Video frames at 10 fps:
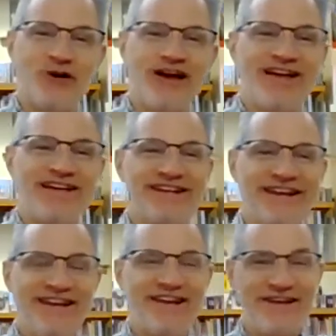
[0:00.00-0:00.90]
Red.
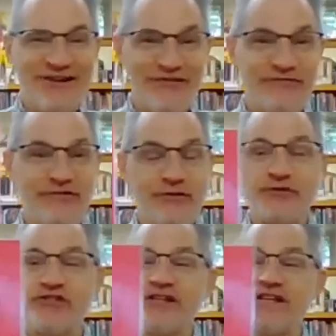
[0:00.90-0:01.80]
red. If you
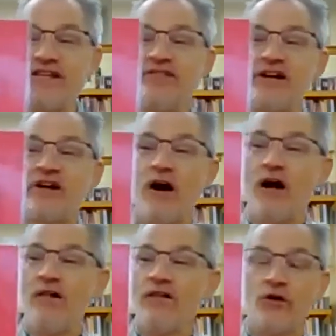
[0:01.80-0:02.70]
see the
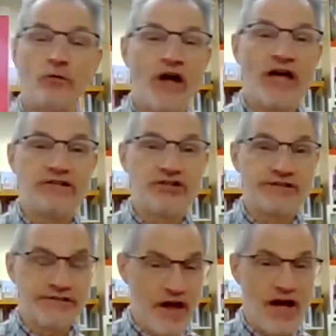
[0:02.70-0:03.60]
color red,
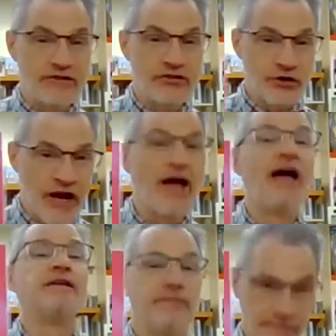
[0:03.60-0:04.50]
just nod your
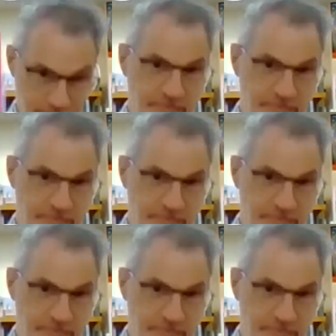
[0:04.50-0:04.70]
head.